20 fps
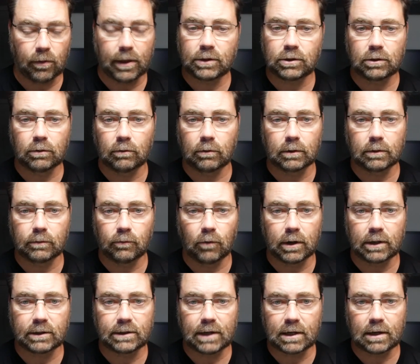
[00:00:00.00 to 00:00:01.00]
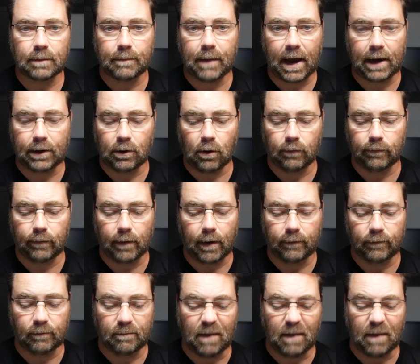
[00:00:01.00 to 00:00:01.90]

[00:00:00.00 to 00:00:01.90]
that you want to take the paint off of.